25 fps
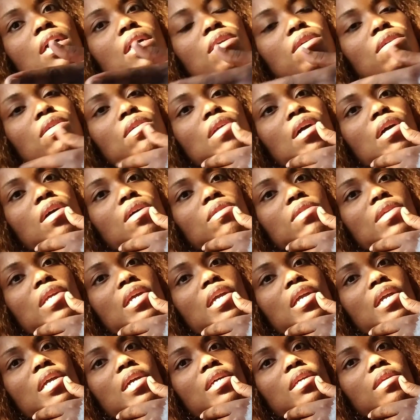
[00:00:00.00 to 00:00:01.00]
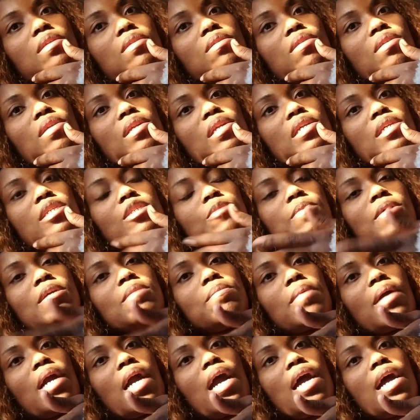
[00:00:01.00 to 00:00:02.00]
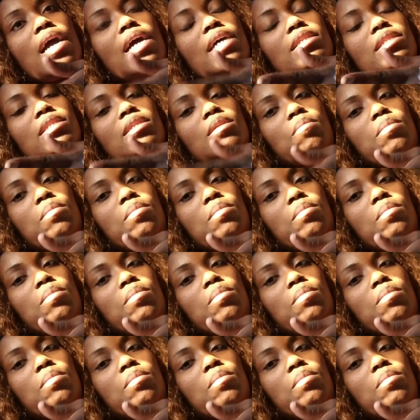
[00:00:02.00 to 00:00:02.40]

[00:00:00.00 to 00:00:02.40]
You know, then these people constantly